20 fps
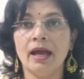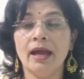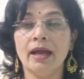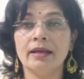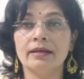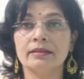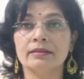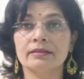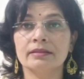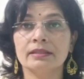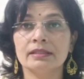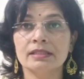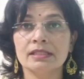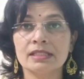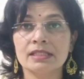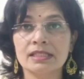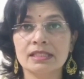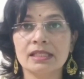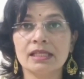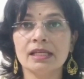and
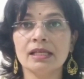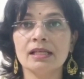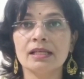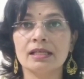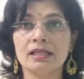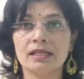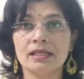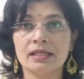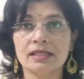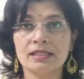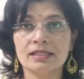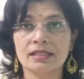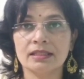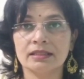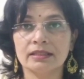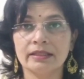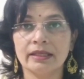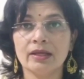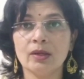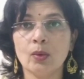skill is
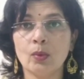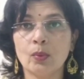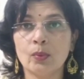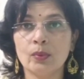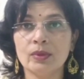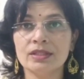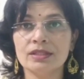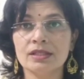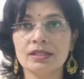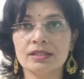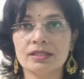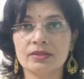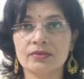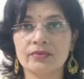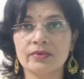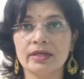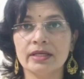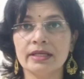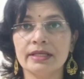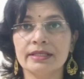a thing which
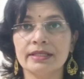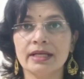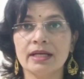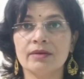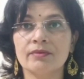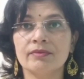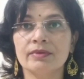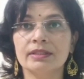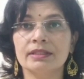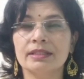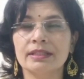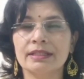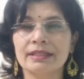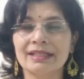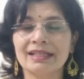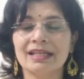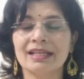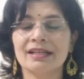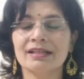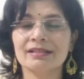is related with
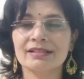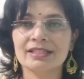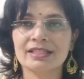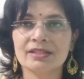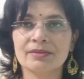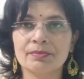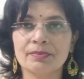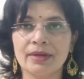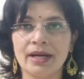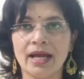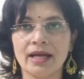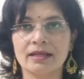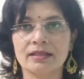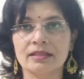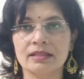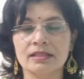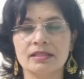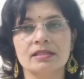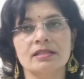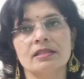rigorous
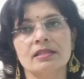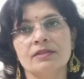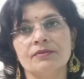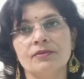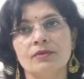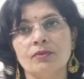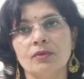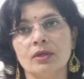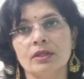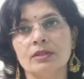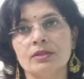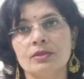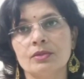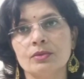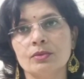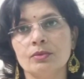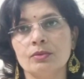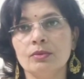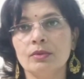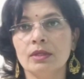practice. If you want
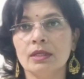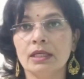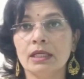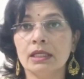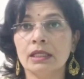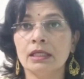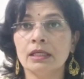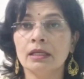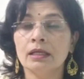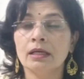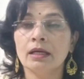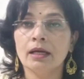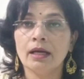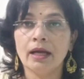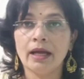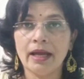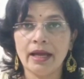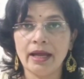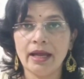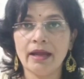to
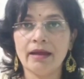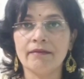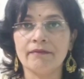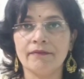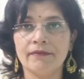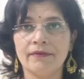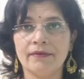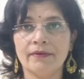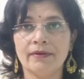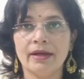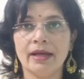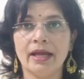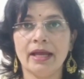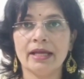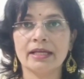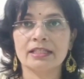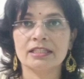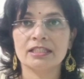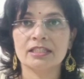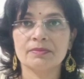have
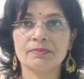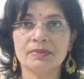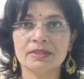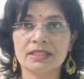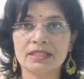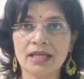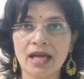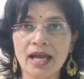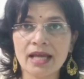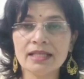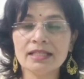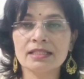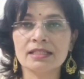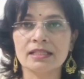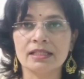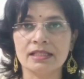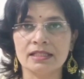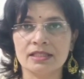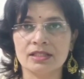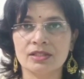
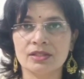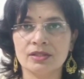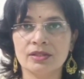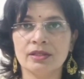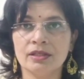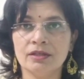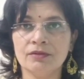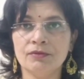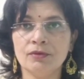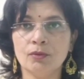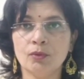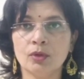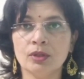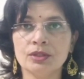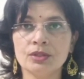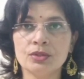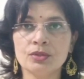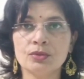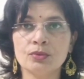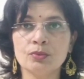expertiseness, if you
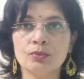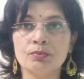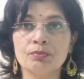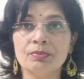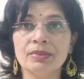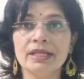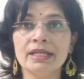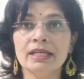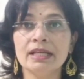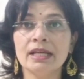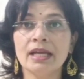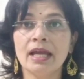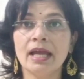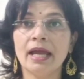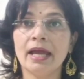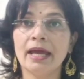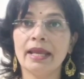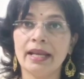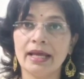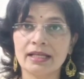want to be
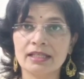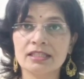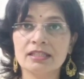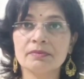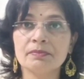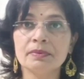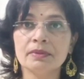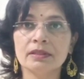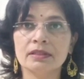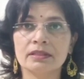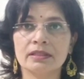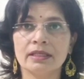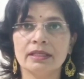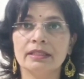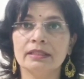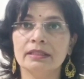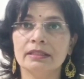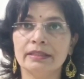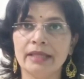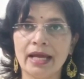an expert
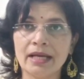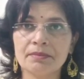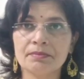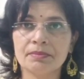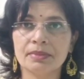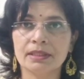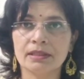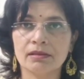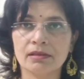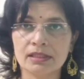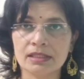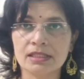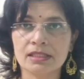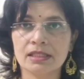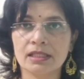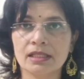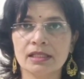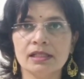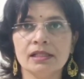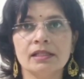in that particular
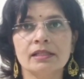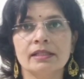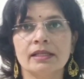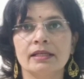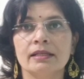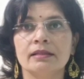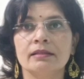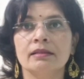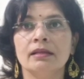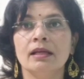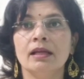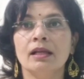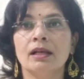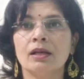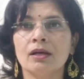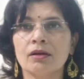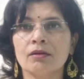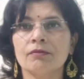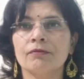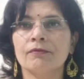skill, then
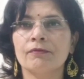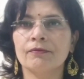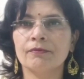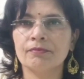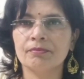a lot of